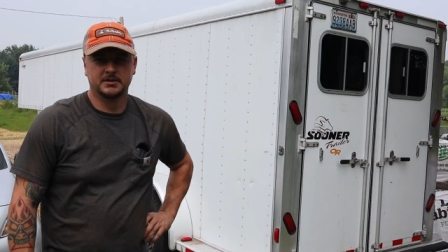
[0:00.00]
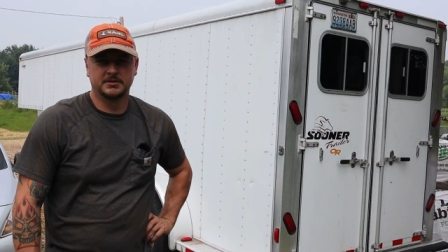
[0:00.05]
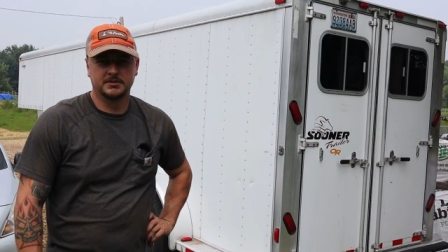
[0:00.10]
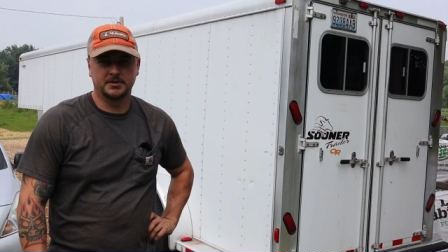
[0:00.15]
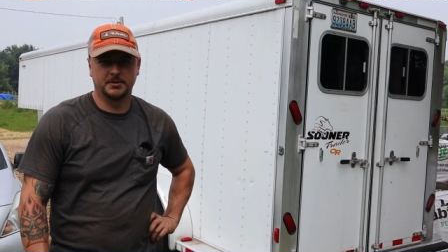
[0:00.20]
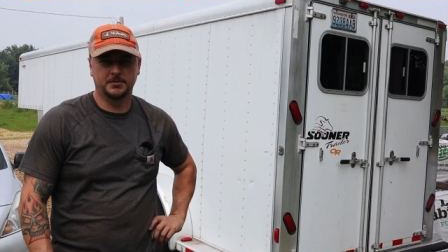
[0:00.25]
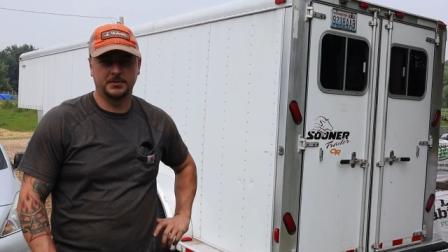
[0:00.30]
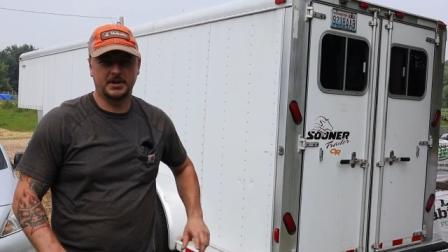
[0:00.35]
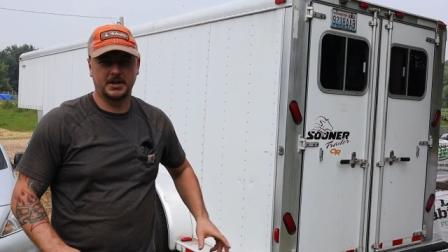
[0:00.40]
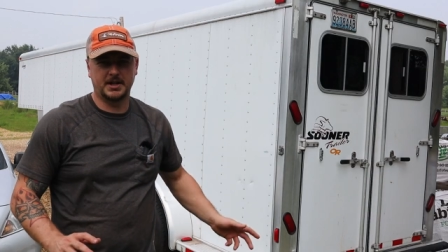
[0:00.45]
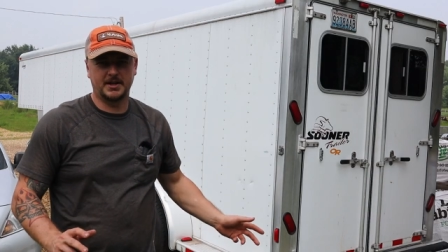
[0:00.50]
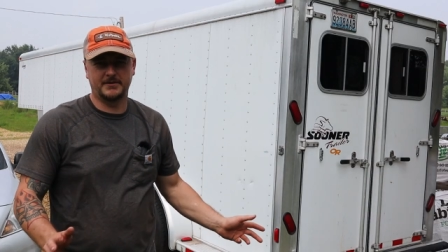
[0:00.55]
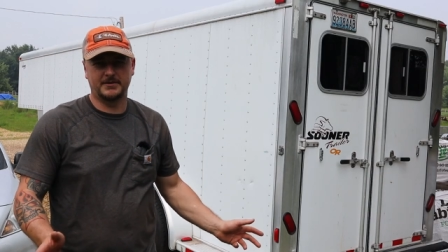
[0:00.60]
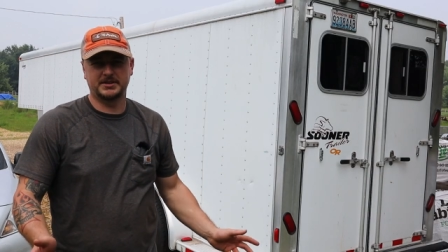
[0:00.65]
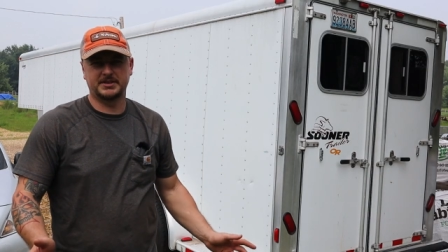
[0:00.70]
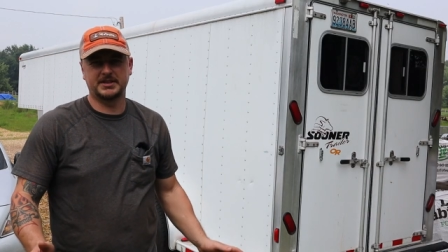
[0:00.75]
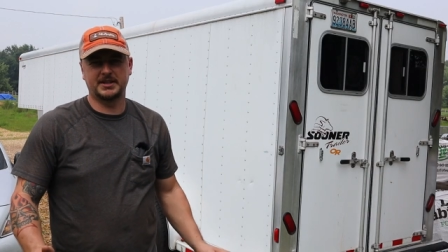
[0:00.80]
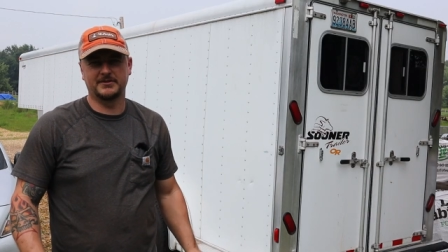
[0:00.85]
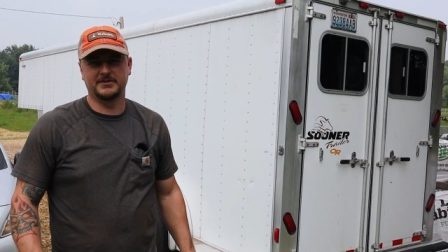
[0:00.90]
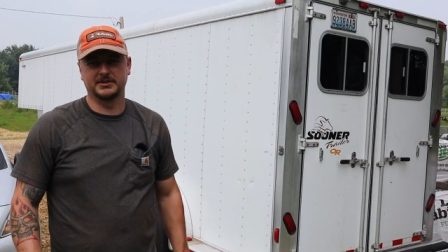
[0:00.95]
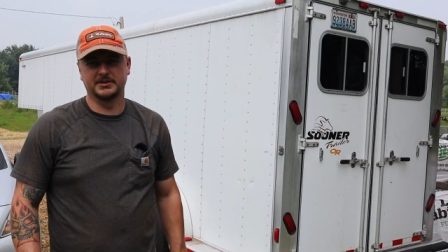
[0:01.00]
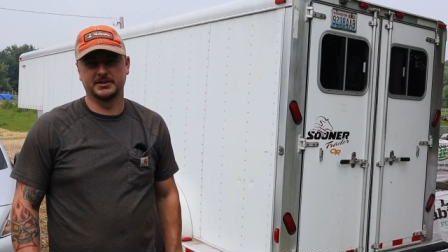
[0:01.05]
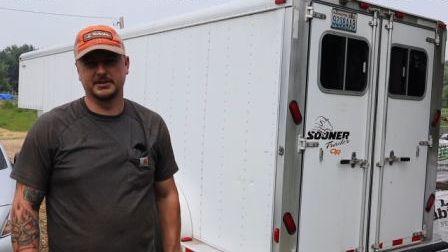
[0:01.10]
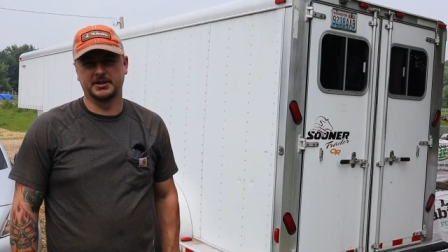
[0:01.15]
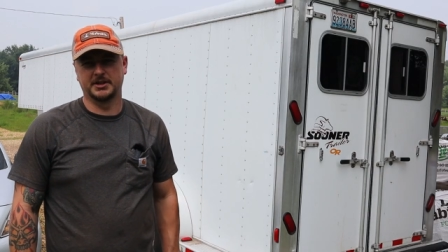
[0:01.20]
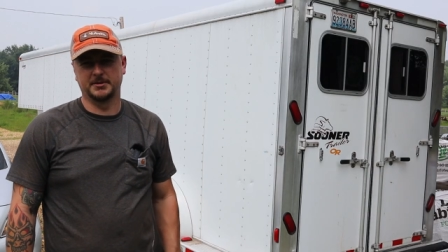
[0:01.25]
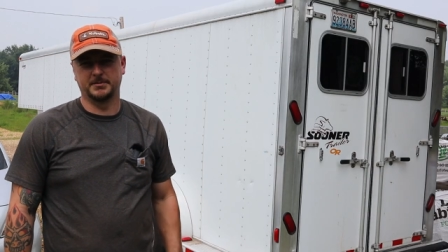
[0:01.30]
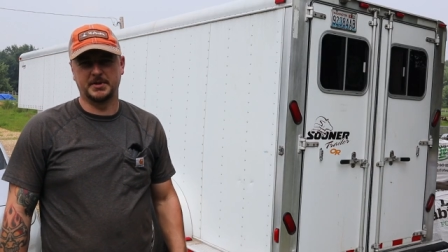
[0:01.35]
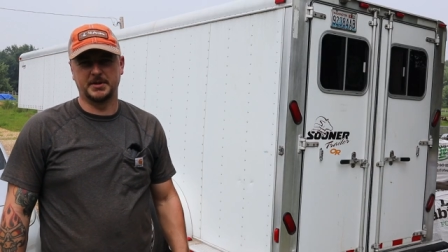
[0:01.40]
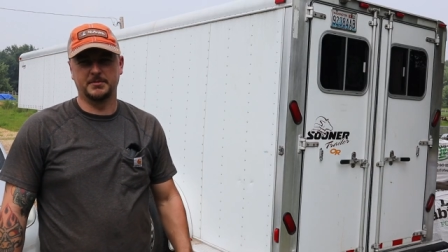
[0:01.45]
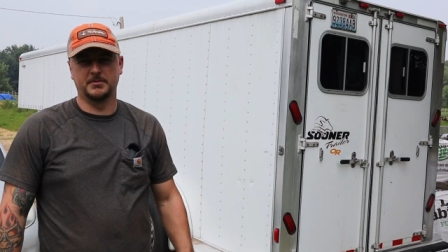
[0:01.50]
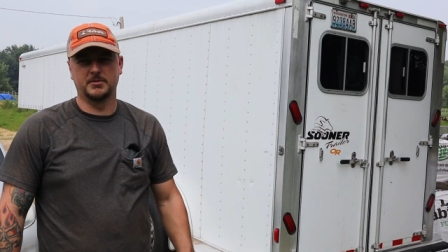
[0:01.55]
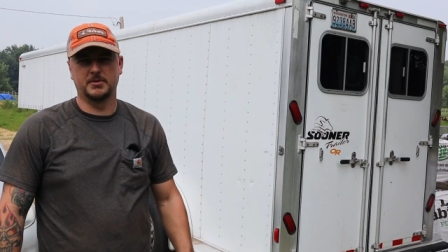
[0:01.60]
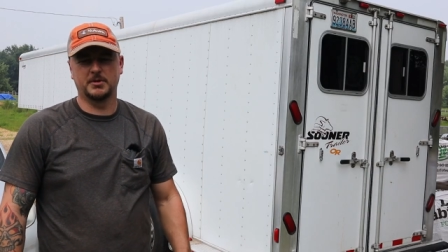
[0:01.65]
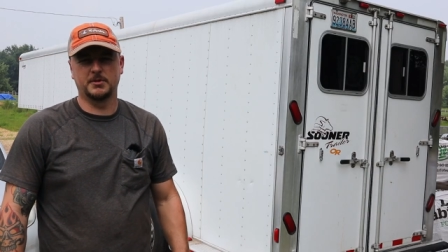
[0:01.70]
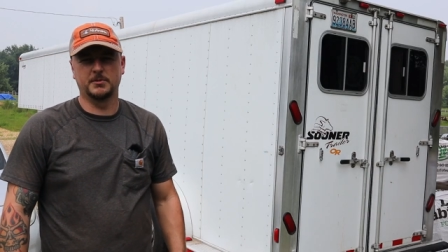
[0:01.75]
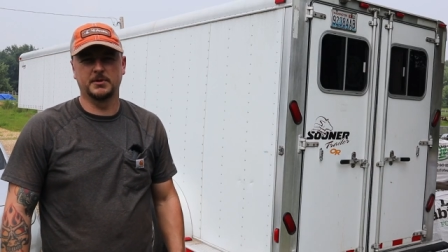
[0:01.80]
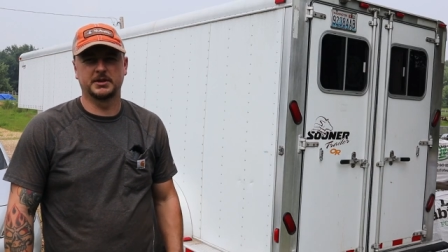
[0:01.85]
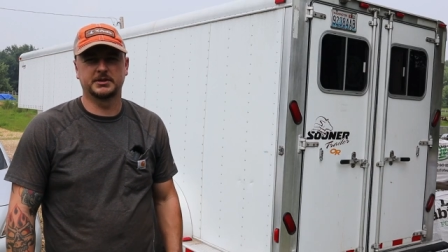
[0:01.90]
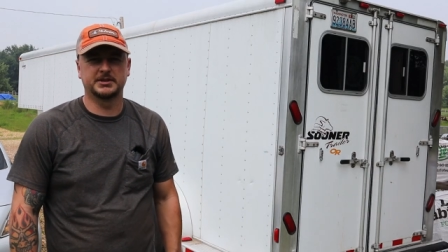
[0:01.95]
So we obviously have a little bit
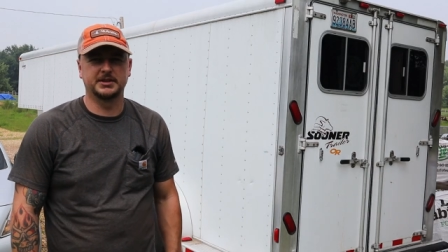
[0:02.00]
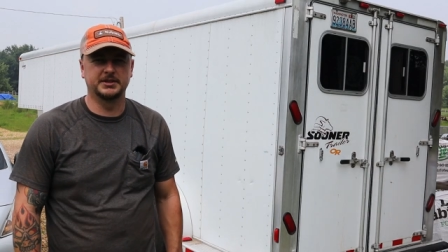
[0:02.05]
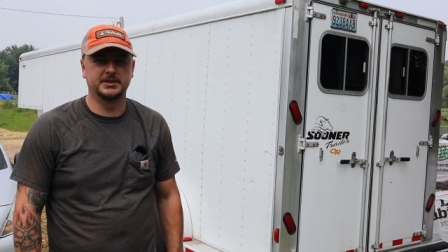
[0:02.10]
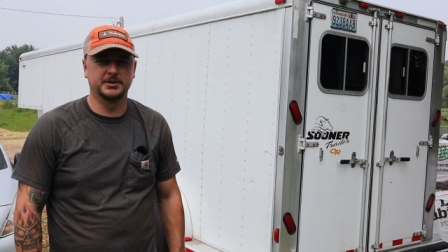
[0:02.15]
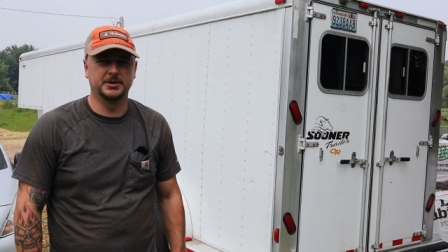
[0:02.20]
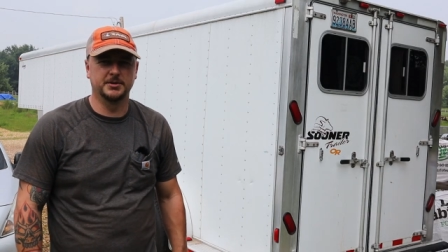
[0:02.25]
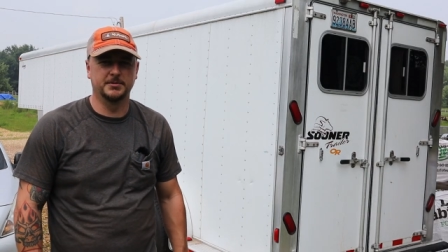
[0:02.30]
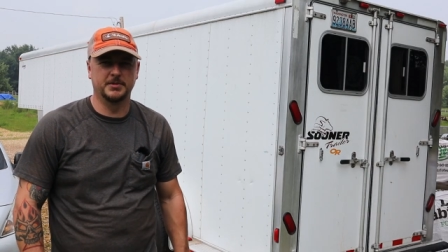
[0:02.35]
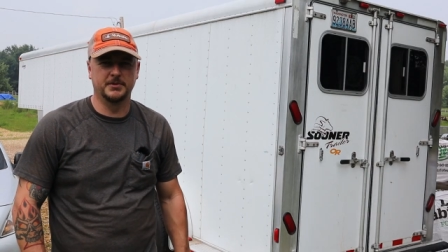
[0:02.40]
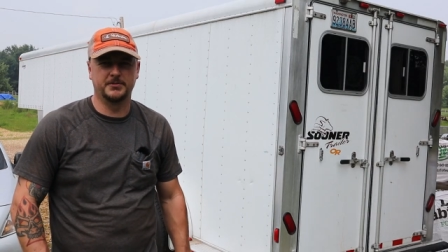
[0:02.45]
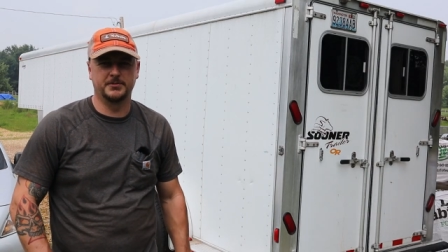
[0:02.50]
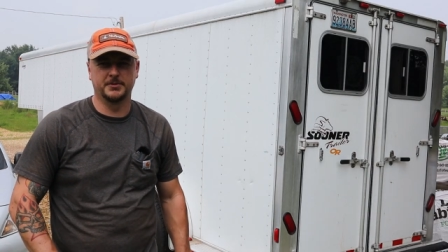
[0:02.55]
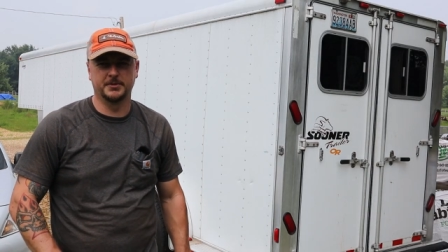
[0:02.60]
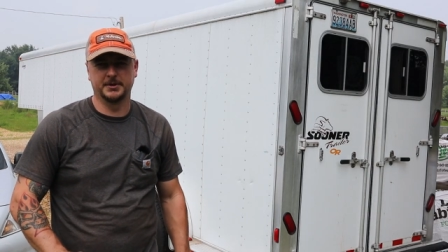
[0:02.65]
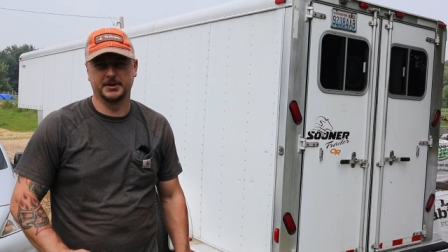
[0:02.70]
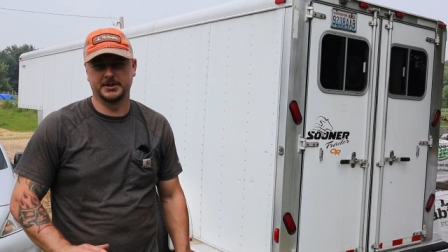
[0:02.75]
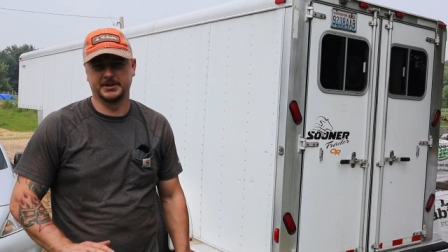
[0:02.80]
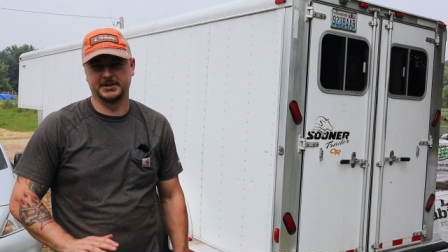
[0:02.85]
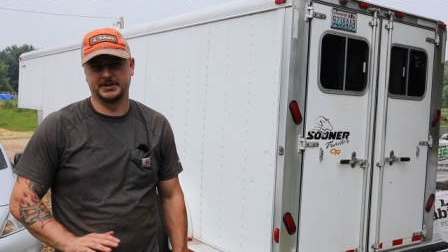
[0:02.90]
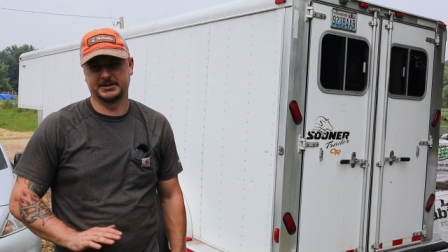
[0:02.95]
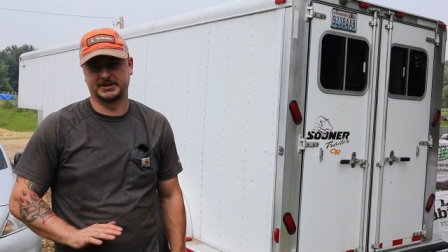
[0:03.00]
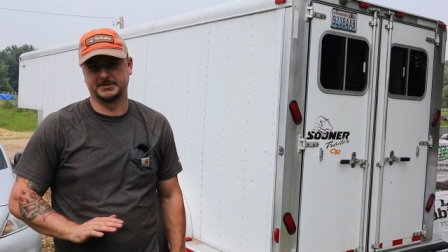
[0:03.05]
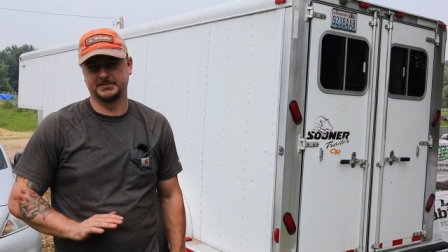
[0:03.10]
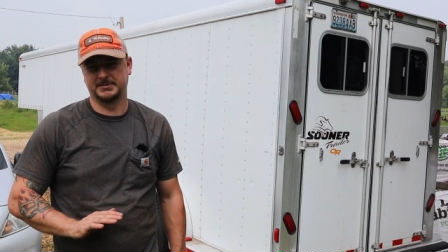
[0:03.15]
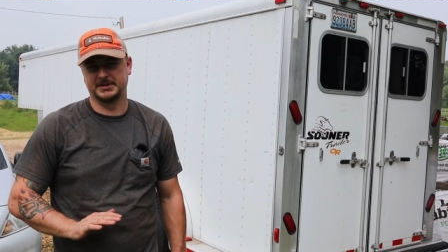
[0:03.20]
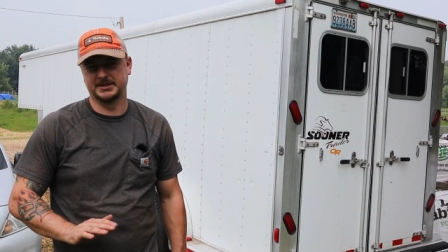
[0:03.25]
more work to do before it can